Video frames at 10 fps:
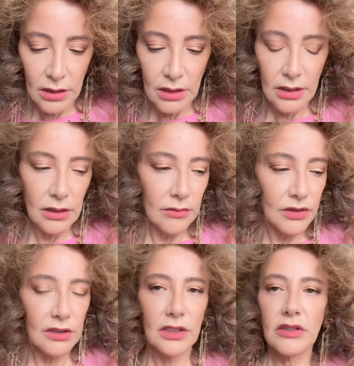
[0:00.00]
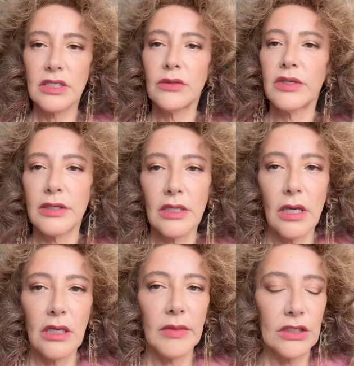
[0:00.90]
And I'm just going to see whether
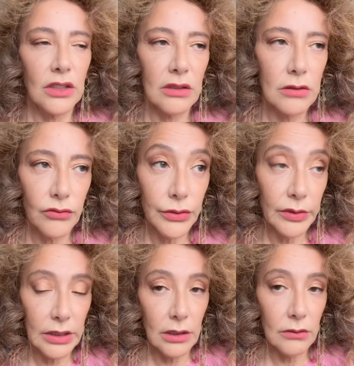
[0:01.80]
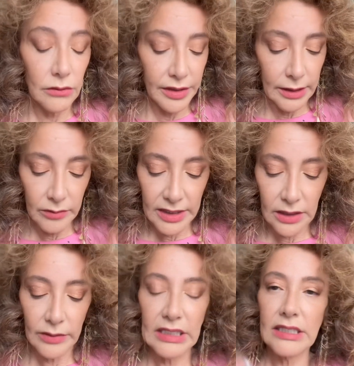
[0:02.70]
I'm actually going to ruin the whole thing. But
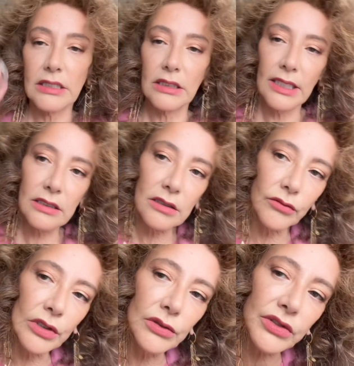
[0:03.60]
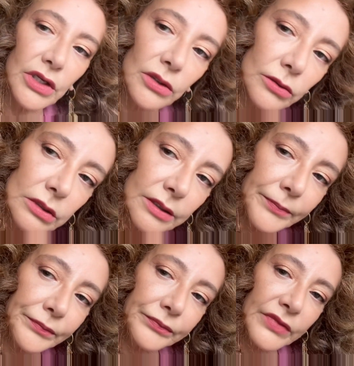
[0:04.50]
anyway, let's see. That's the rose gold.
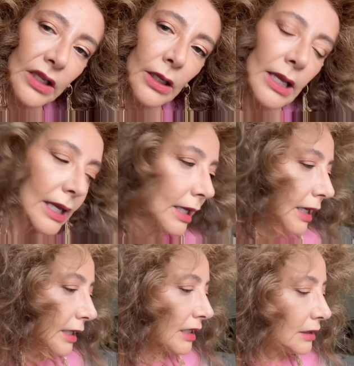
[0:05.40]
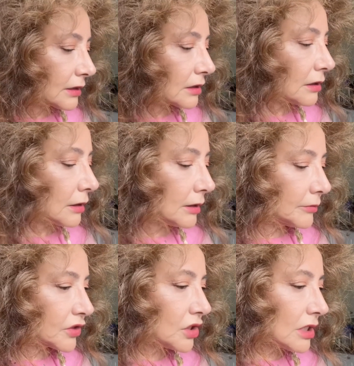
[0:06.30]
And I'm
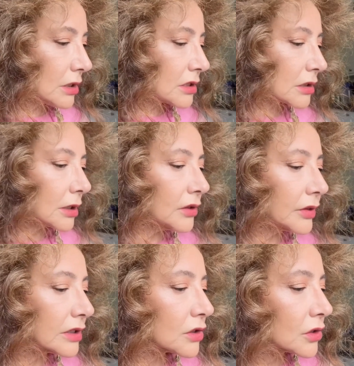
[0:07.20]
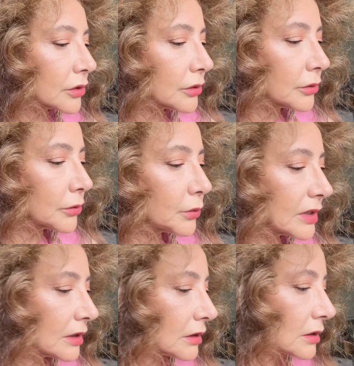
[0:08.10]
just going to,
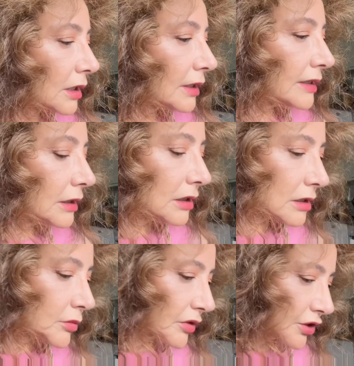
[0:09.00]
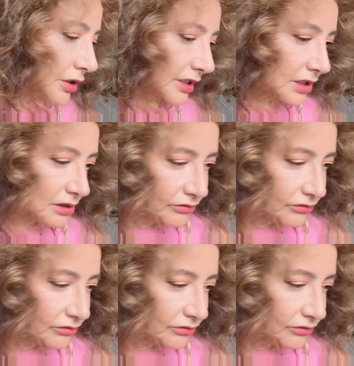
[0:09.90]
with the tiniest brush I can